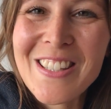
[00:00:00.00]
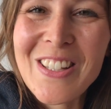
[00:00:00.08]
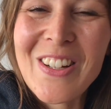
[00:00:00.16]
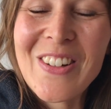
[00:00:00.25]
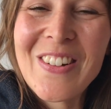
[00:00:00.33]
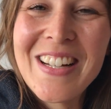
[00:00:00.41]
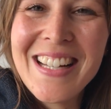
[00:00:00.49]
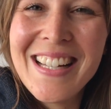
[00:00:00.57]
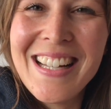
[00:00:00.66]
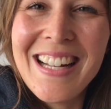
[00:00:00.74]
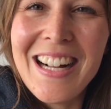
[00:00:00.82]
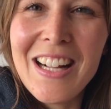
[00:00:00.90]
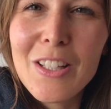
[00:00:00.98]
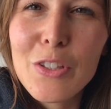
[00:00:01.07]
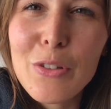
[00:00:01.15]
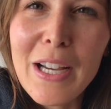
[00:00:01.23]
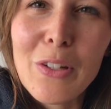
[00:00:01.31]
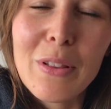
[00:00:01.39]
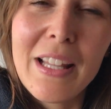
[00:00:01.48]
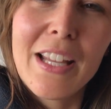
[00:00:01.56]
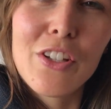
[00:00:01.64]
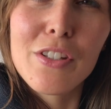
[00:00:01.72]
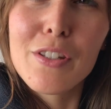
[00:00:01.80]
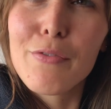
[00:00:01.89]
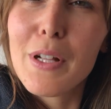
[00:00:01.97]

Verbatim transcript: So I'll try to like just